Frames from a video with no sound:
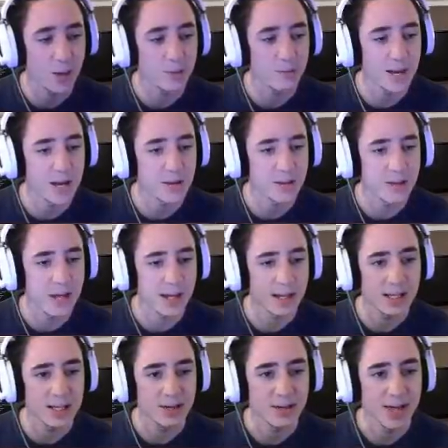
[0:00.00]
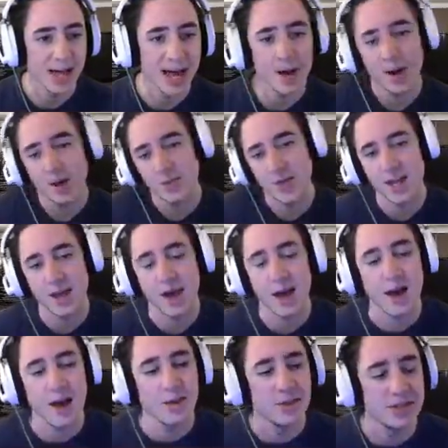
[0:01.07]
around and clearing that out, and then
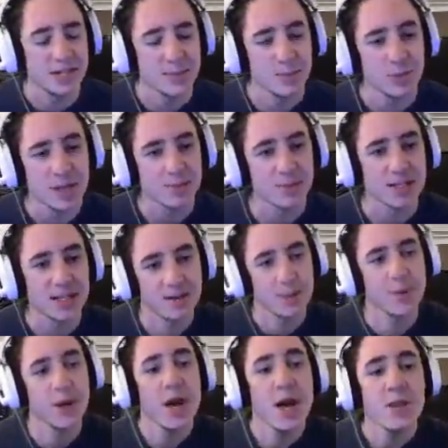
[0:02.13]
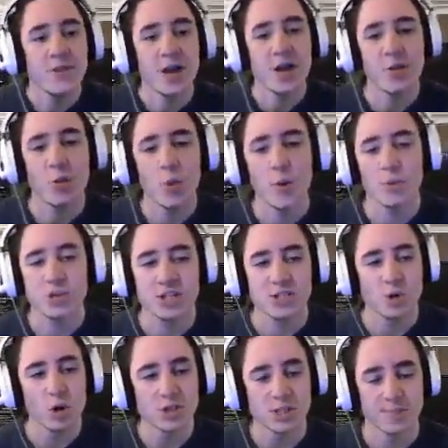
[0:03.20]
the Demon was able to clear up the other one, which is
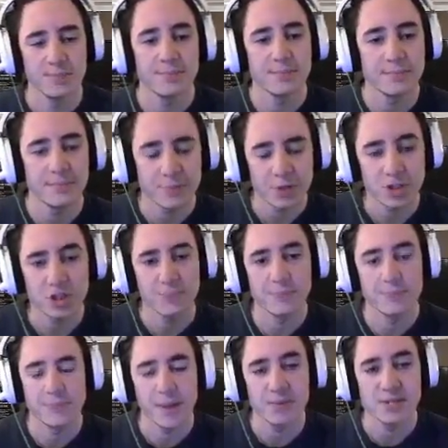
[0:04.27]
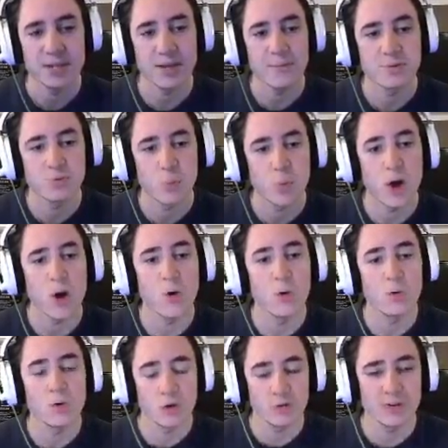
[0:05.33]
awesome. Good job. That was
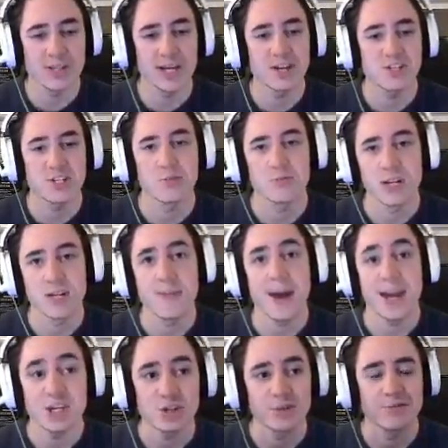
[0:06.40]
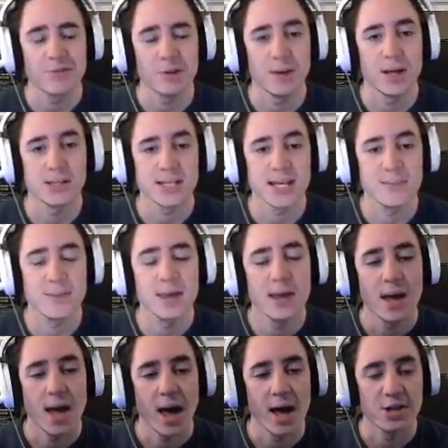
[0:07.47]
good rotation and really patient from our team
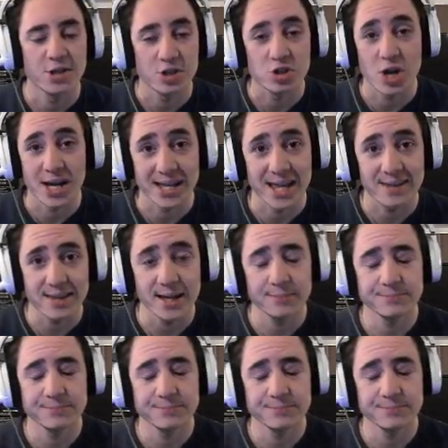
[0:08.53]
to try and get that.